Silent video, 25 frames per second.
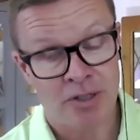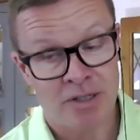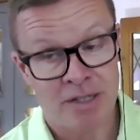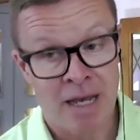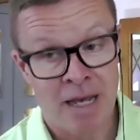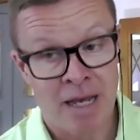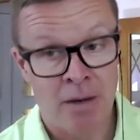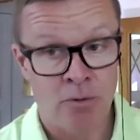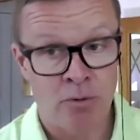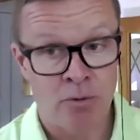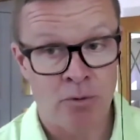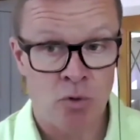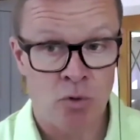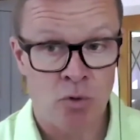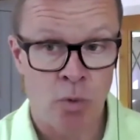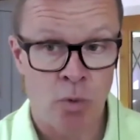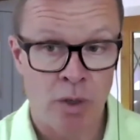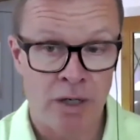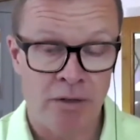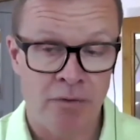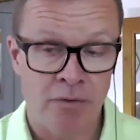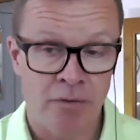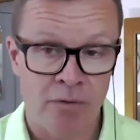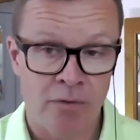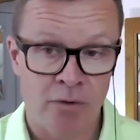It's out
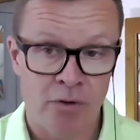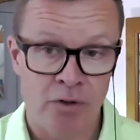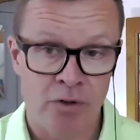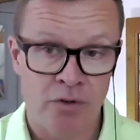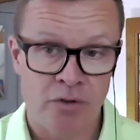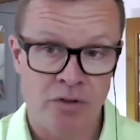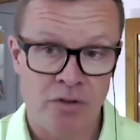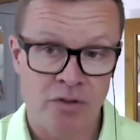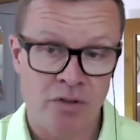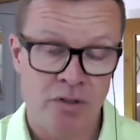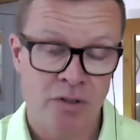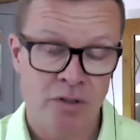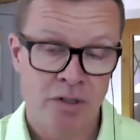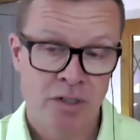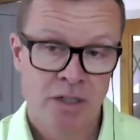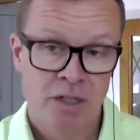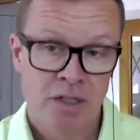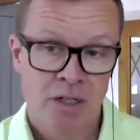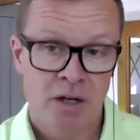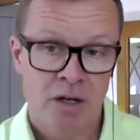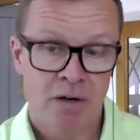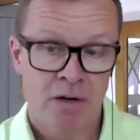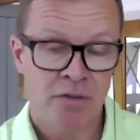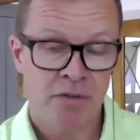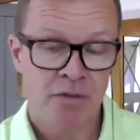21st
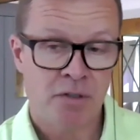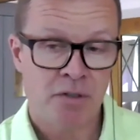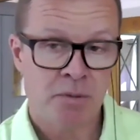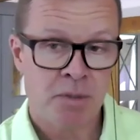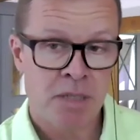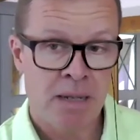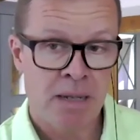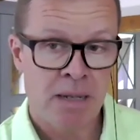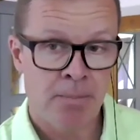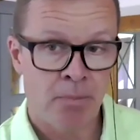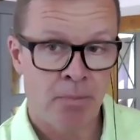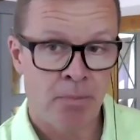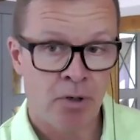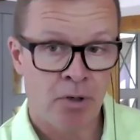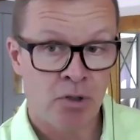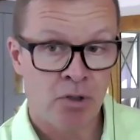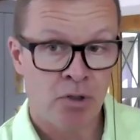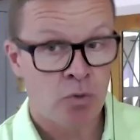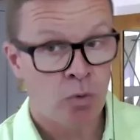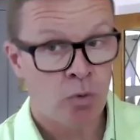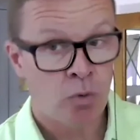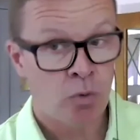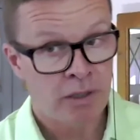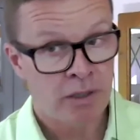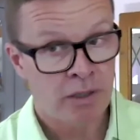of September
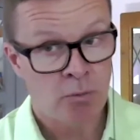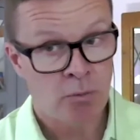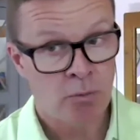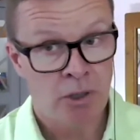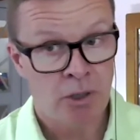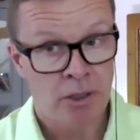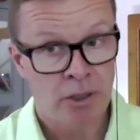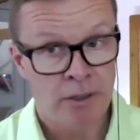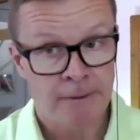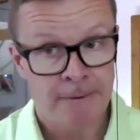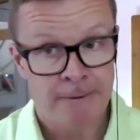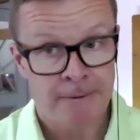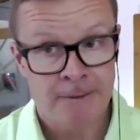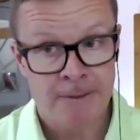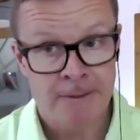21.